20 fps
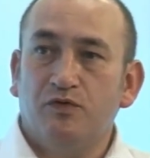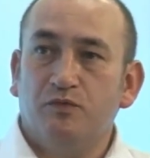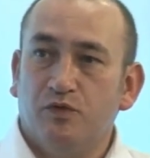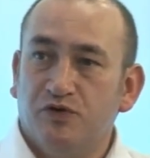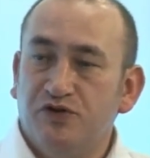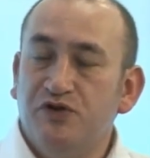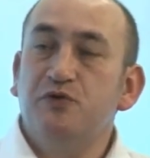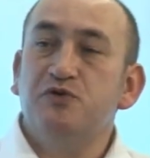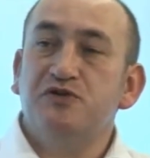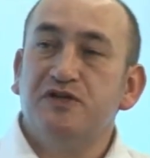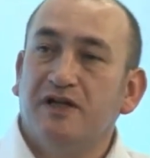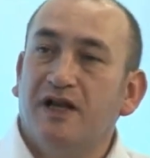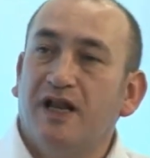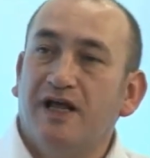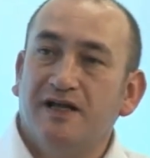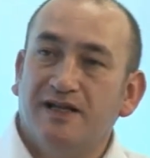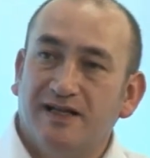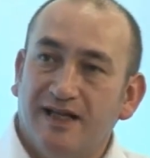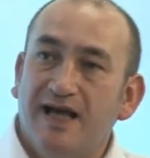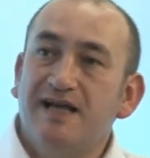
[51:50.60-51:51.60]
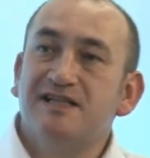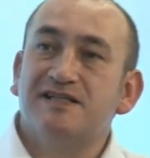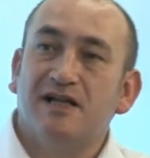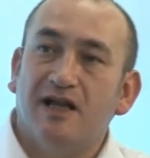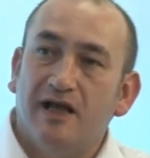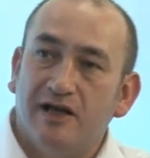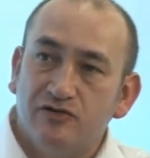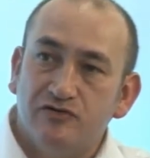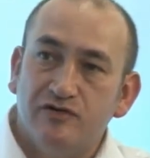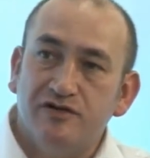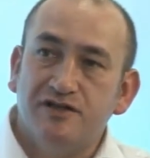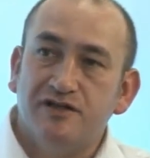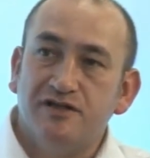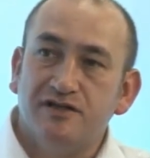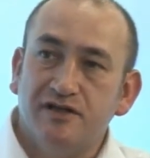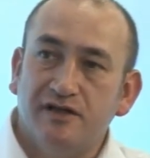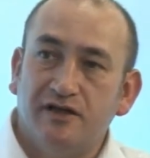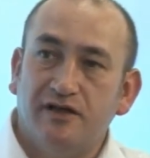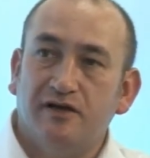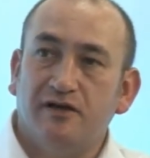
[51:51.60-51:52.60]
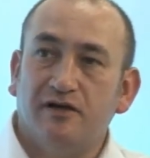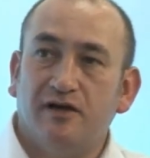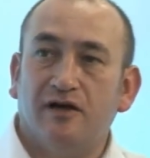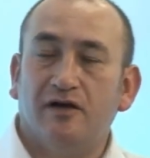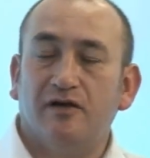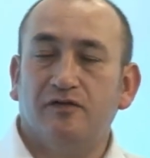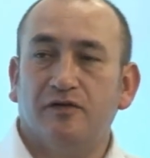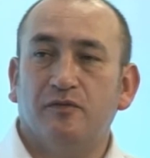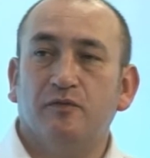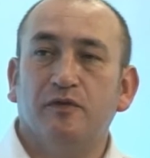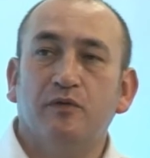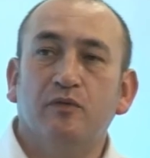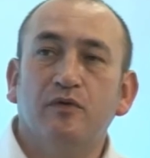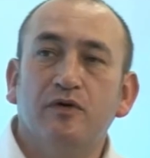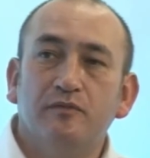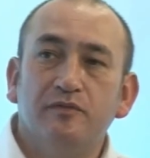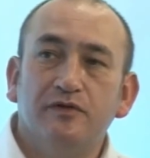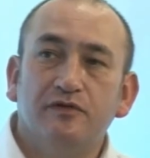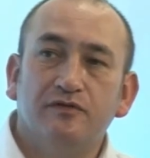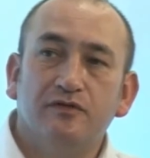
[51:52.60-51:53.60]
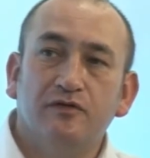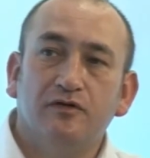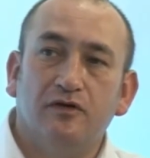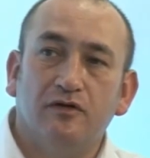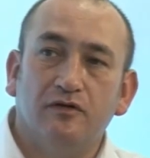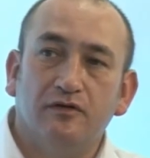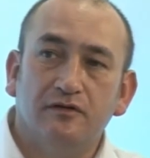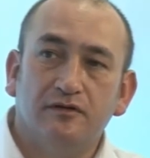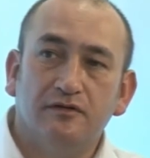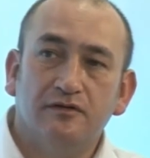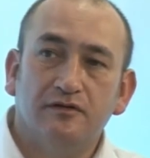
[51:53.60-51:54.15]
we're using less electricity than we were before.